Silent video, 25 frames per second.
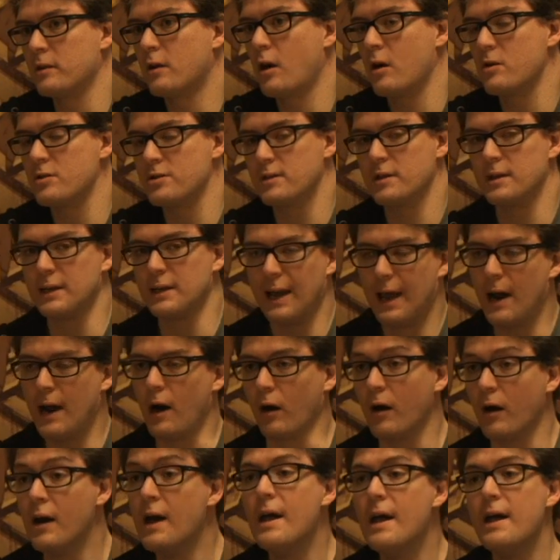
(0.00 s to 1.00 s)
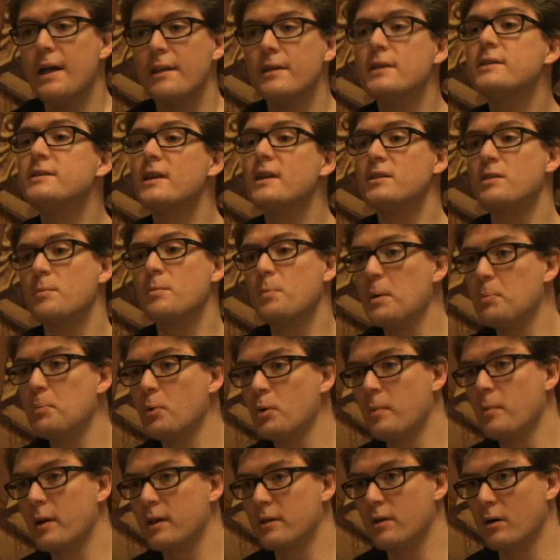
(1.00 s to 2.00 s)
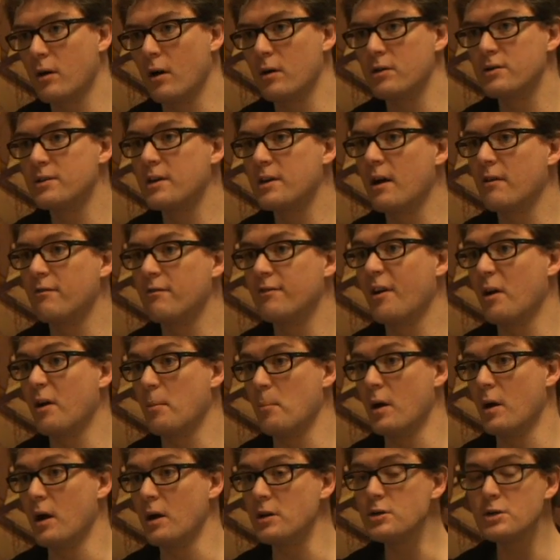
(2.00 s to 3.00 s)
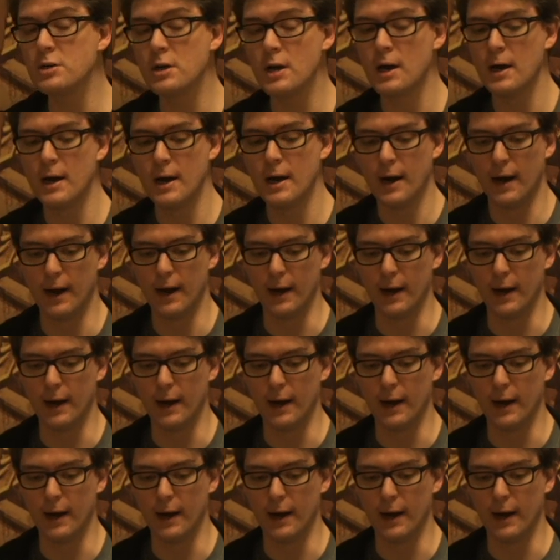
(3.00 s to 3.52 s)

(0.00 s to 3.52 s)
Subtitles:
who made the cards didn't care. These days, the people who make the cards care very much.